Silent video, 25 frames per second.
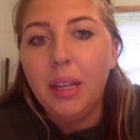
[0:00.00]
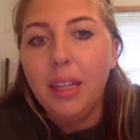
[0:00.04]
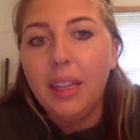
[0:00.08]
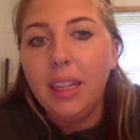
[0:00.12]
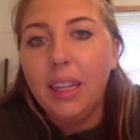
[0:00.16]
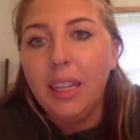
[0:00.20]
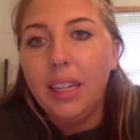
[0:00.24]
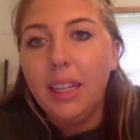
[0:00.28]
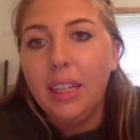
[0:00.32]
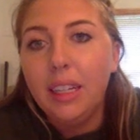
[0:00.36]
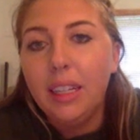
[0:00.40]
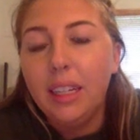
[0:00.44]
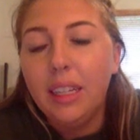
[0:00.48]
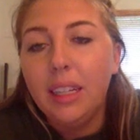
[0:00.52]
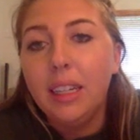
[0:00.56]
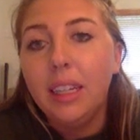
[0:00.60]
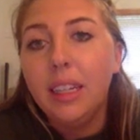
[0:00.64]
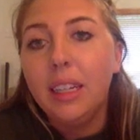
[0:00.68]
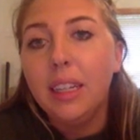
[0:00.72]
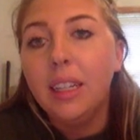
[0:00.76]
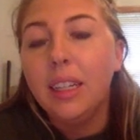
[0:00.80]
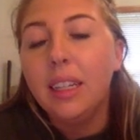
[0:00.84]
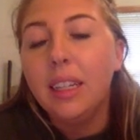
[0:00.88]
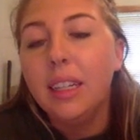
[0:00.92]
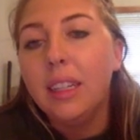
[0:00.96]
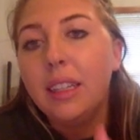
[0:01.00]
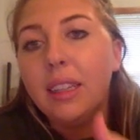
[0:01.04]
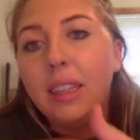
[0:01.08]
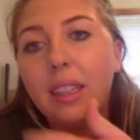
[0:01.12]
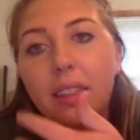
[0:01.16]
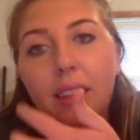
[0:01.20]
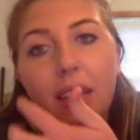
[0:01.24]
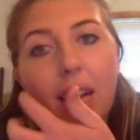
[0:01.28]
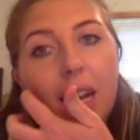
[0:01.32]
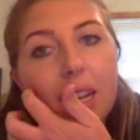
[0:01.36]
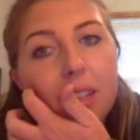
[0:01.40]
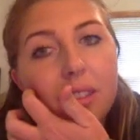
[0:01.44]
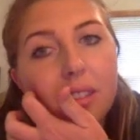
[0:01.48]
then
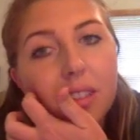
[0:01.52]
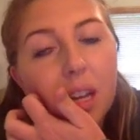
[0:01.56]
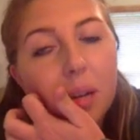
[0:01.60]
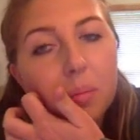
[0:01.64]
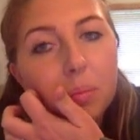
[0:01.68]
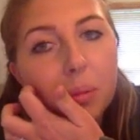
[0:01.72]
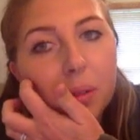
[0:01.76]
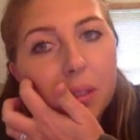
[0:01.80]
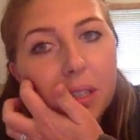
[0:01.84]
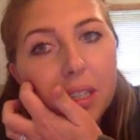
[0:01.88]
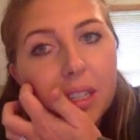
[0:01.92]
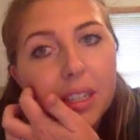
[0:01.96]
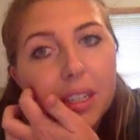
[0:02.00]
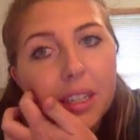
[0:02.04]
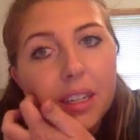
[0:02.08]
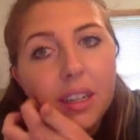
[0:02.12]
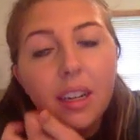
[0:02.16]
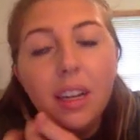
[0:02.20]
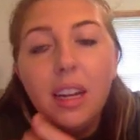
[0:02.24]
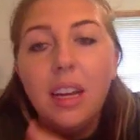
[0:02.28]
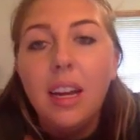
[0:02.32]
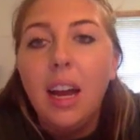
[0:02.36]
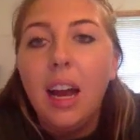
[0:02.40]
last couple here,